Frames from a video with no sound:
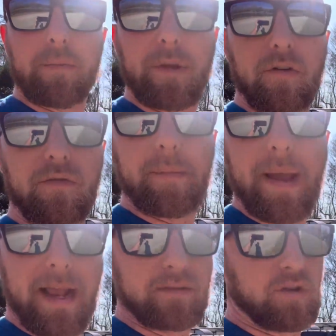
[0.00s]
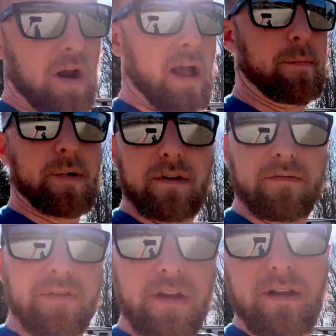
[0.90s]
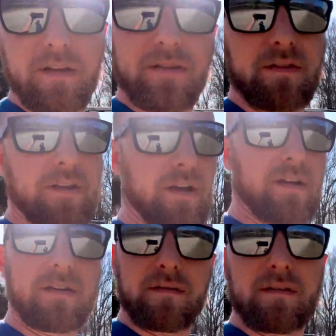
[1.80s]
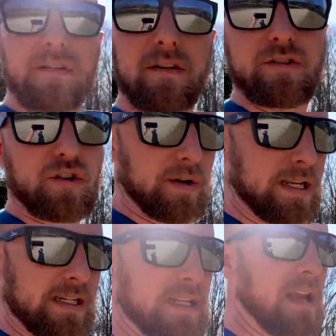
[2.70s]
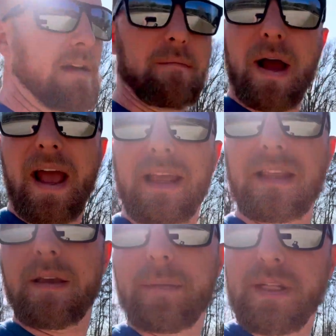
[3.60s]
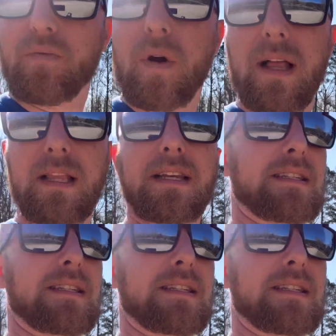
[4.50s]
beautiful backdrop of the trees behind them, as well as